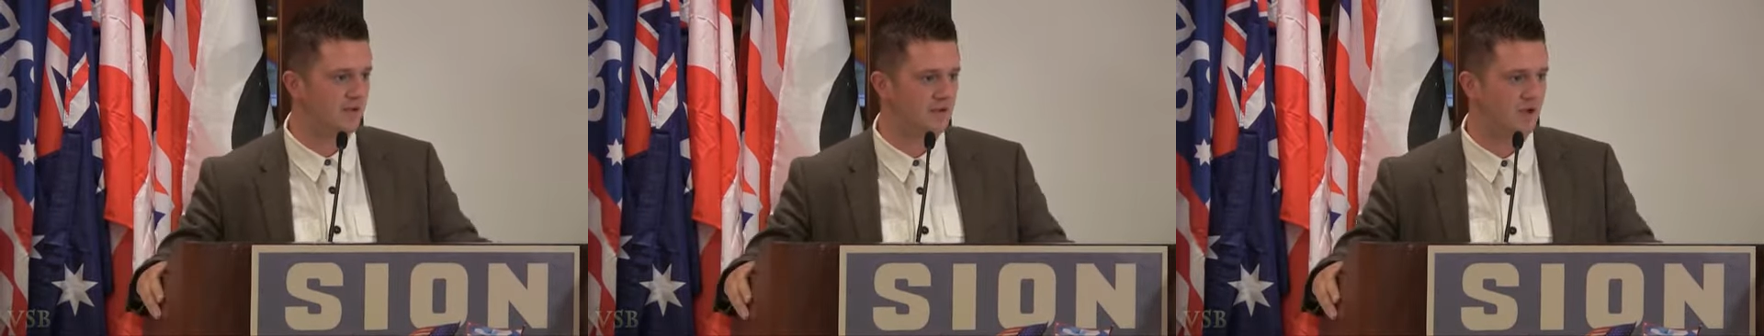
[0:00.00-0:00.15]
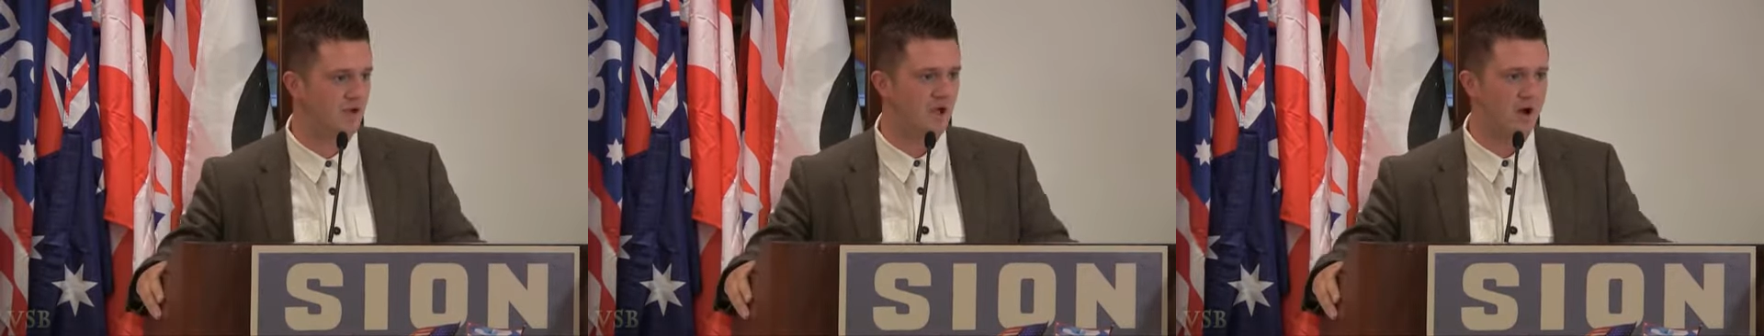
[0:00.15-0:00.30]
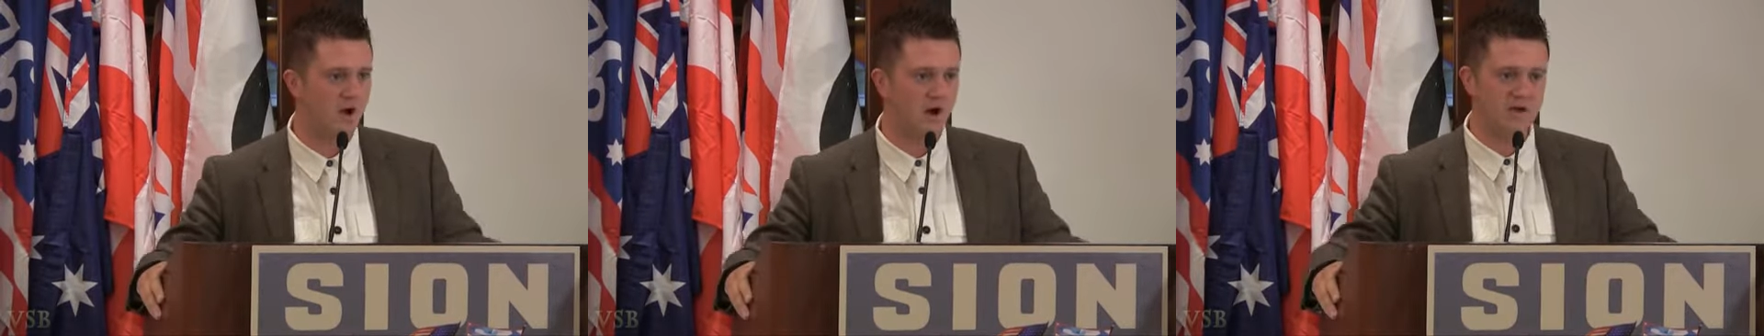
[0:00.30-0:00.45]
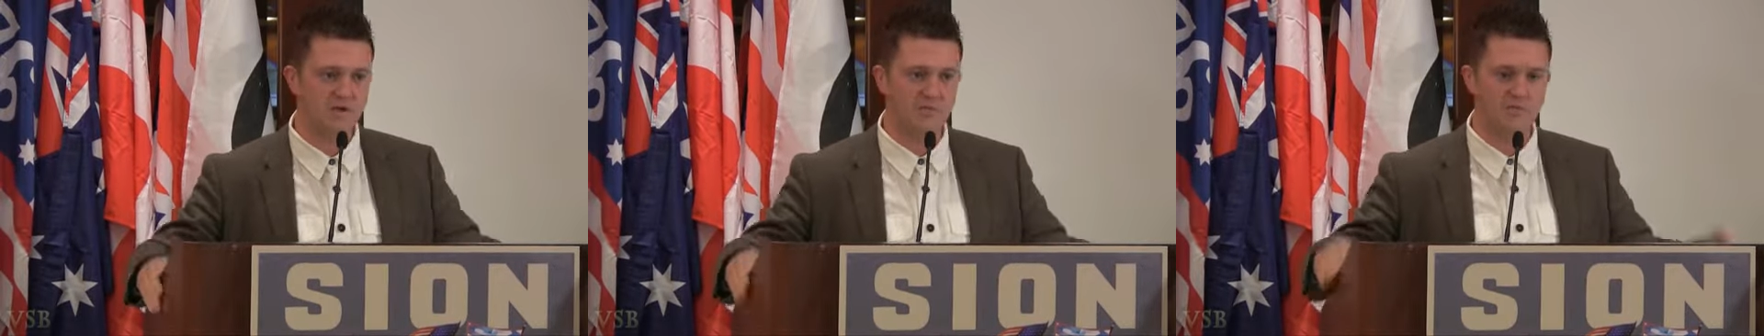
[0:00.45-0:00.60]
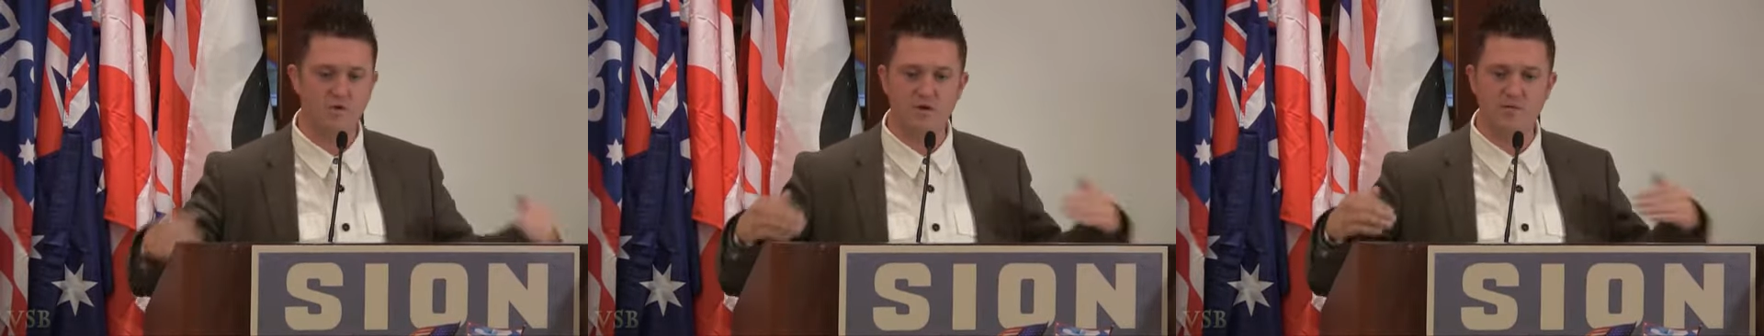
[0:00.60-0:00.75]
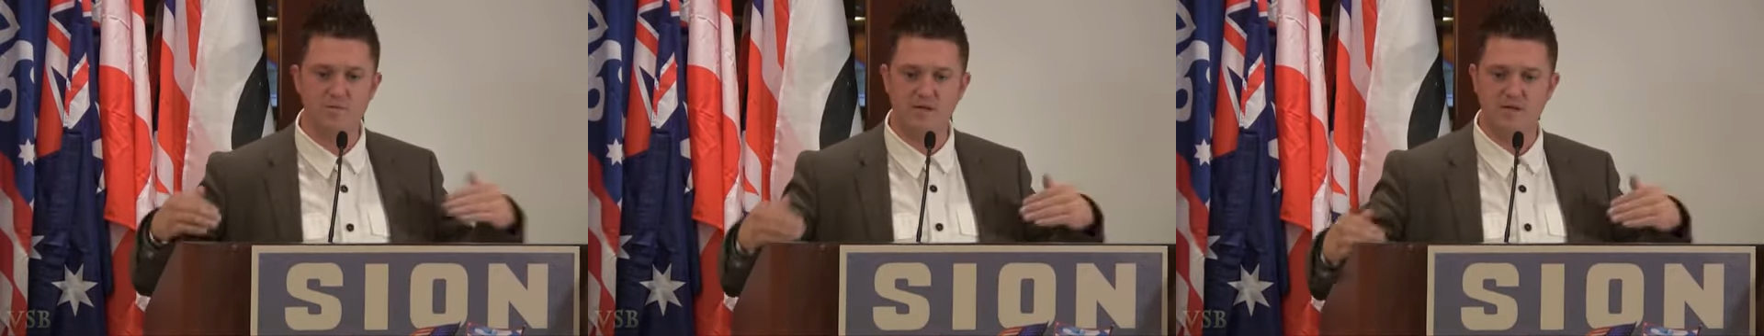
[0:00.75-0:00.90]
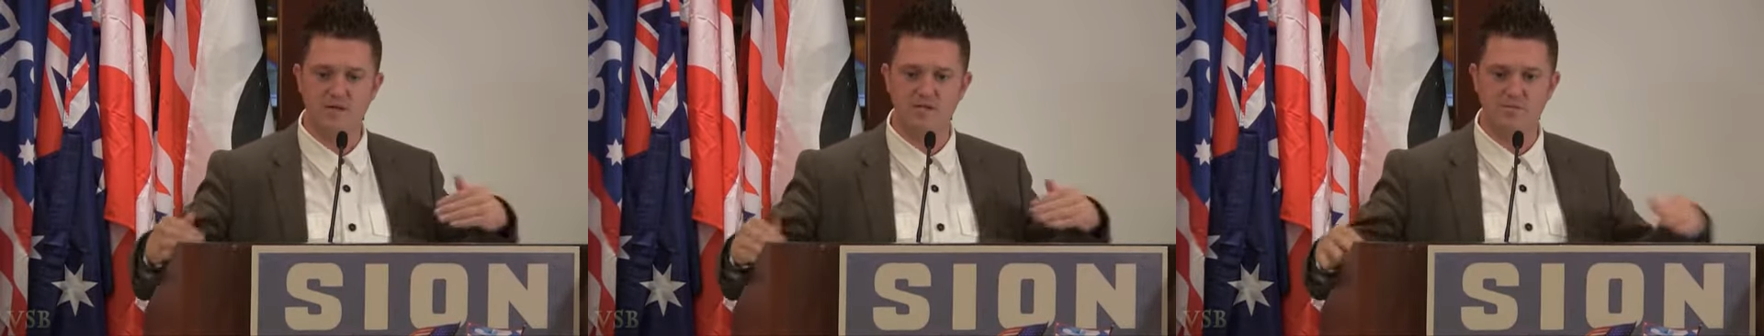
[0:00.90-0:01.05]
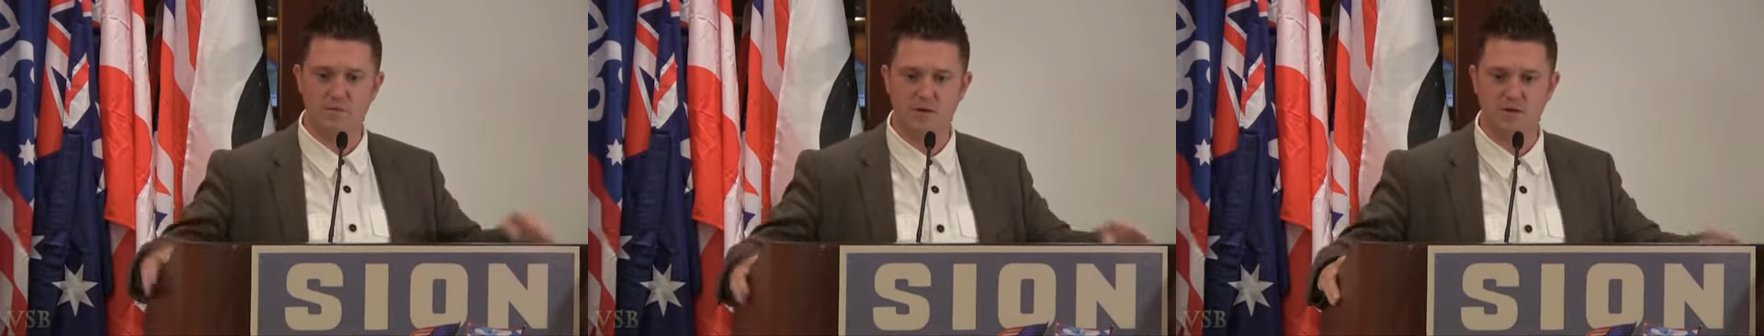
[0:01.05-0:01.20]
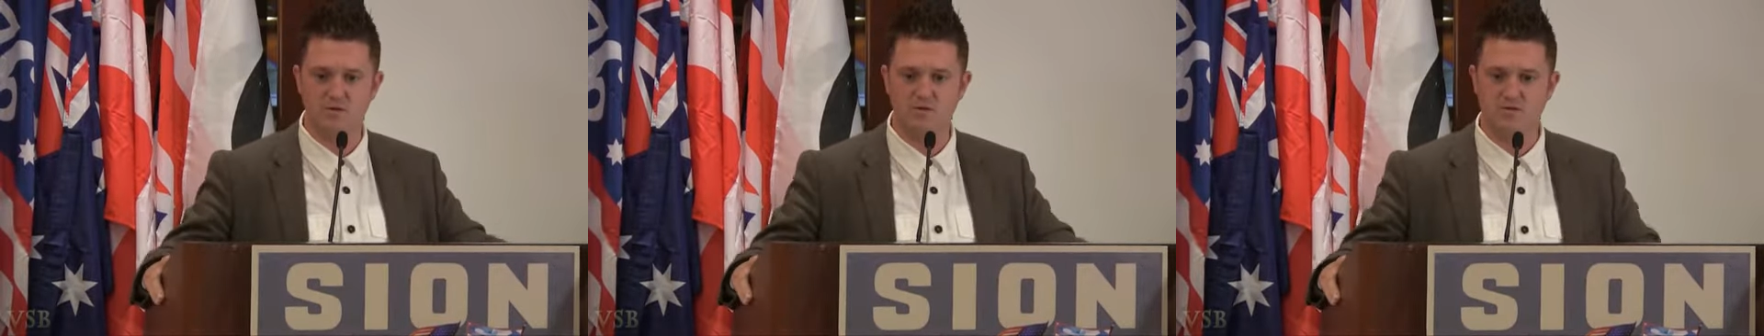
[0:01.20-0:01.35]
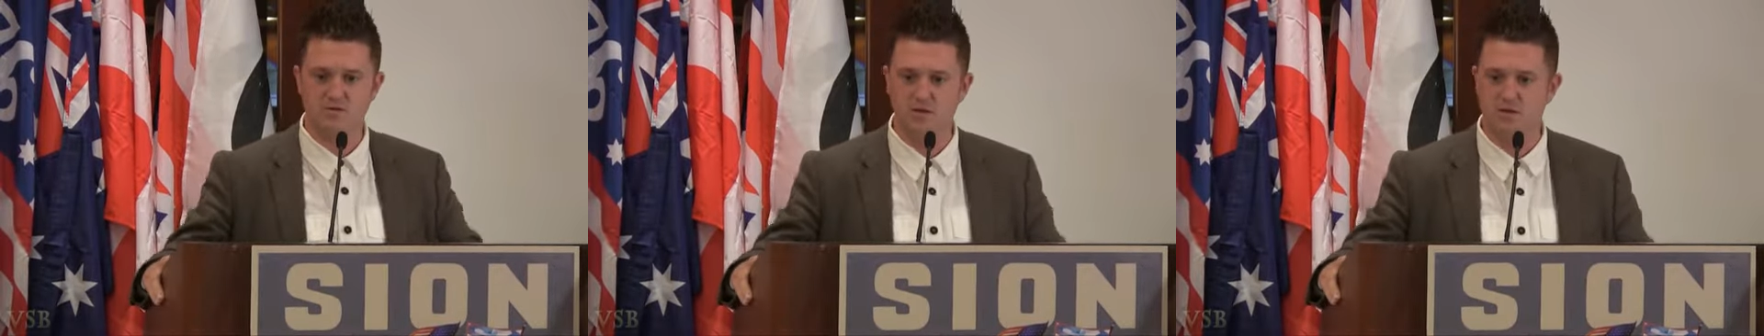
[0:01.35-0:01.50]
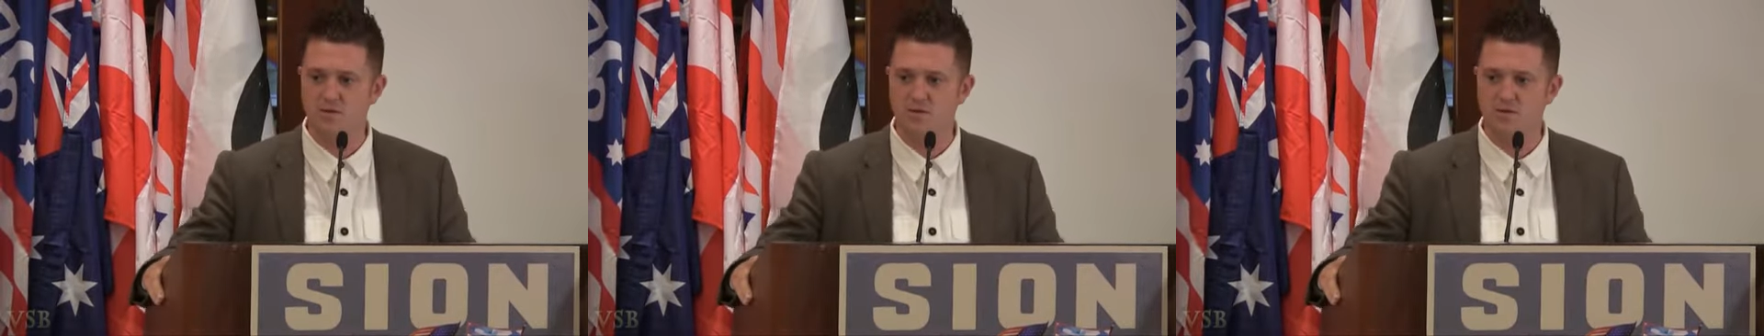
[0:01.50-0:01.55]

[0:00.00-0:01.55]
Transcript: I didn't want to be exposed,